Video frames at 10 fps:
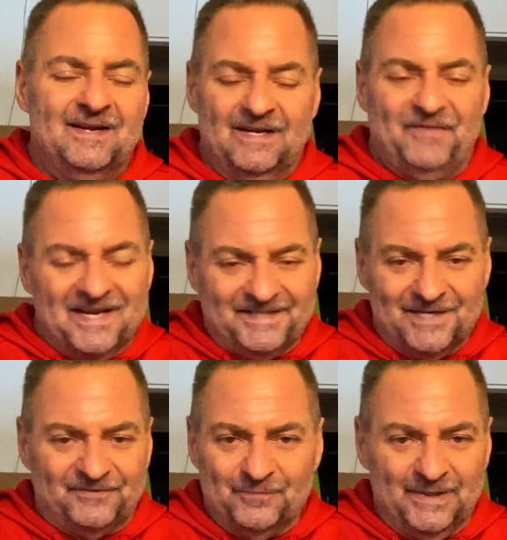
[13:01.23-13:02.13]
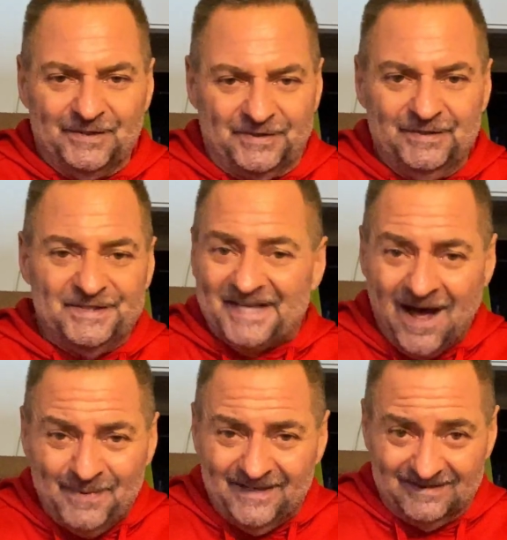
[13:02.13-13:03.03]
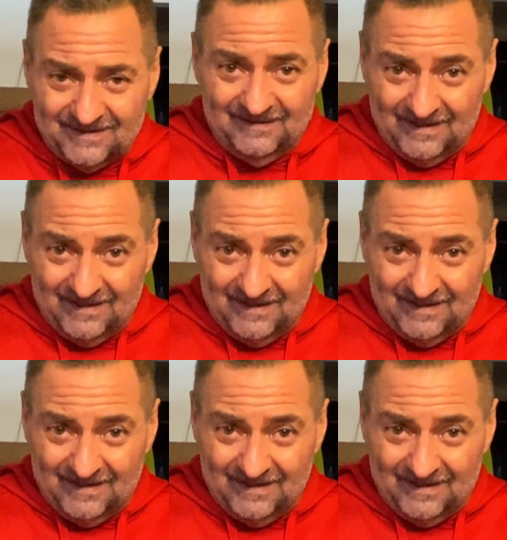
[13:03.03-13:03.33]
If that sounds familiar to you, stop it.